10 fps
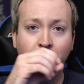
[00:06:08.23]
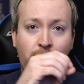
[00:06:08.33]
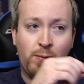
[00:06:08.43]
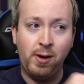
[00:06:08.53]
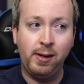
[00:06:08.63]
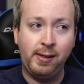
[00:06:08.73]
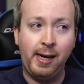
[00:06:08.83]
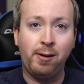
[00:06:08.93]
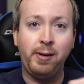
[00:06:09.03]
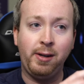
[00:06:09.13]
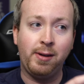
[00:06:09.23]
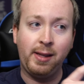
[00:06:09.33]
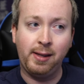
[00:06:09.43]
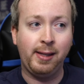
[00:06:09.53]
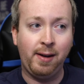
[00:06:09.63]
One channel, you know,
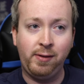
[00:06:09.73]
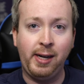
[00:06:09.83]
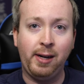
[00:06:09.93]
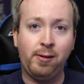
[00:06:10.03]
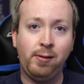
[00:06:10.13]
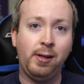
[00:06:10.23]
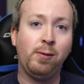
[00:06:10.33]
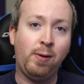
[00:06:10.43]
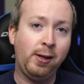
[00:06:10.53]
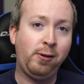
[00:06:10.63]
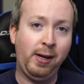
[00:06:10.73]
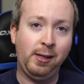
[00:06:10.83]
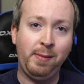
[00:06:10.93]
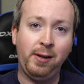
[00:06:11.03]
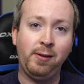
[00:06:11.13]
like the left channel is one
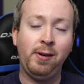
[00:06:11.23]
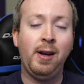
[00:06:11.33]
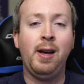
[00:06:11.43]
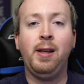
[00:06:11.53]
transmitter.